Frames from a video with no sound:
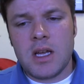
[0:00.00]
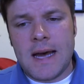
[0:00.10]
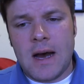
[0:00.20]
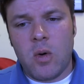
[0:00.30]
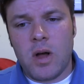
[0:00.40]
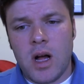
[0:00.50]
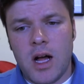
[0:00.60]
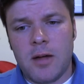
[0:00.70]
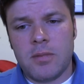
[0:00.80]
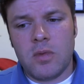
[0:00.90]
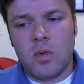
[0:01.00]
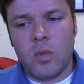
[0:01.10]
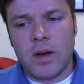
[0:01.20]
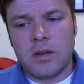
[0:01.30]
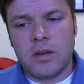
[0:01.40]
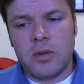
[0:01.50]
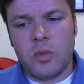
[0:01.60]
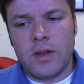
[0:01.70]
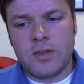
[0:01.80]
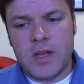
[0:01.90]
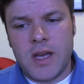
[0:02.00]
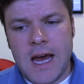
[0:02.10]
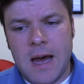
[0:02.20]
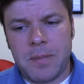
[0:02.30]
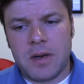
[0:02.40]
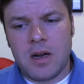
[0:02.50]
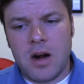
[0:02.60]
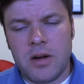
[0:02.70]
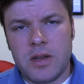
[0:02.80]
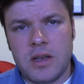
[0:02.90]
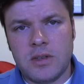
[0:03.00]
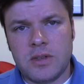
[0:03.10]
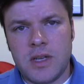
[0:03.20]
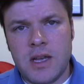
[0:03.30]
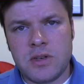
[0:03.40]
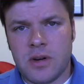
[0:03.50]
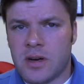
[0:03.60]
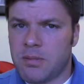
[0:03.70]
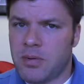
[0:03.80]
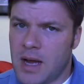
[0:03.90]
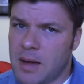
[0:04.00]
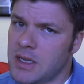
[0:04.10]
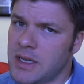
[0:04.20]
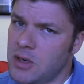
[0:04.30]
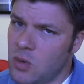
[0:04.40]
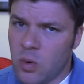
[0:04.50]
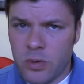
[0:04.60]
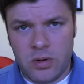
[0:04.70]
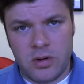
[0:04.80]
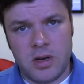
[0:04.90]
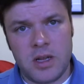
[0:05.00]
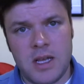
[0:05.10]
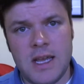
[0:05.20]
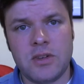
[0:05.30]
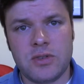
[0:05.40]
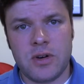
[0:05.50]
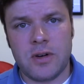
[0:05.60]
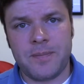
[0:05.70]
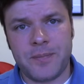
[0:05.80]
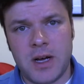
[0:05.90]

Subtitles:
Now, what we see happen are these eastern and predominantly northern eastern